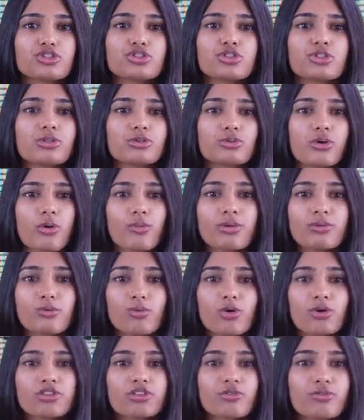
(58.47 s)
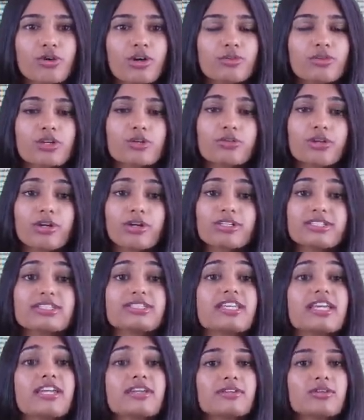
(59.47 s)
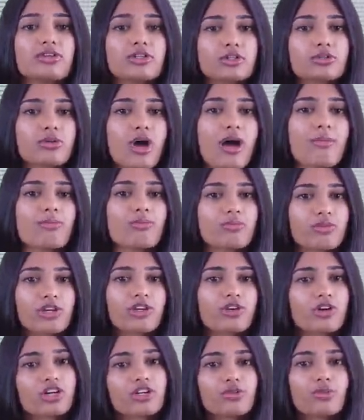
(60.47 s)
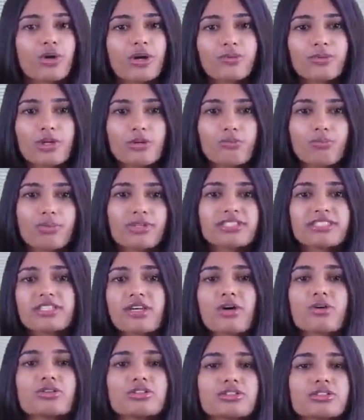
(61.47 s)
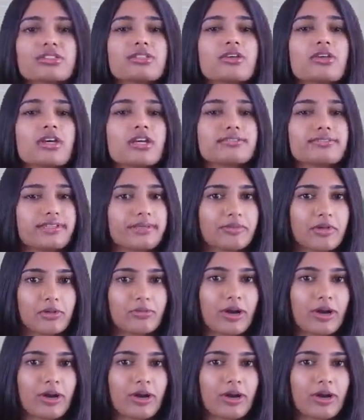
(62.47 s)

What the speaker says: to the growing world of cryptocurrency, you've probably heard of crypto presales. That